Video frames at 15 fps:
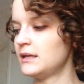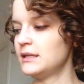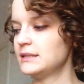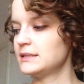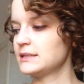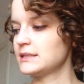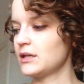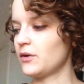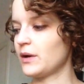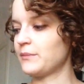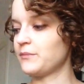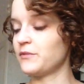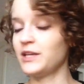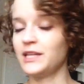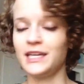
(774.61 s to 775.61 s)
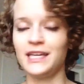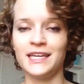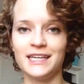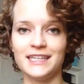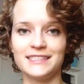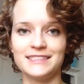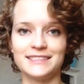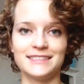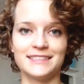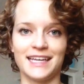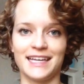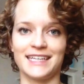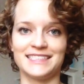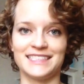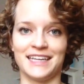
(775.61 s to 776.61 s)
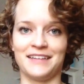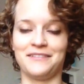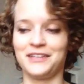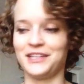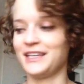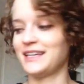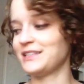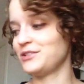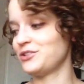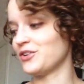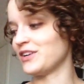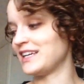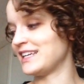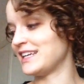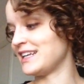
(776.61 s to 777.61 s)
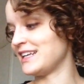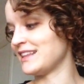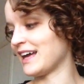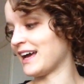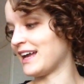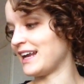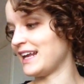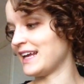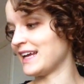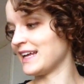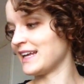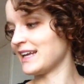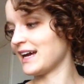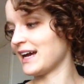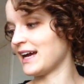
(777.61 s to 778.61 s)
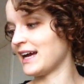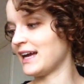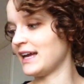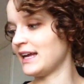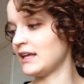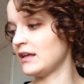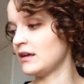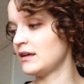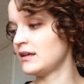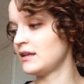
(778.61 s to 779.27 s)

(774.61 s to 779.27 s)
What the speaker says: So I'm really, like I said, really enjoying knitting that, and I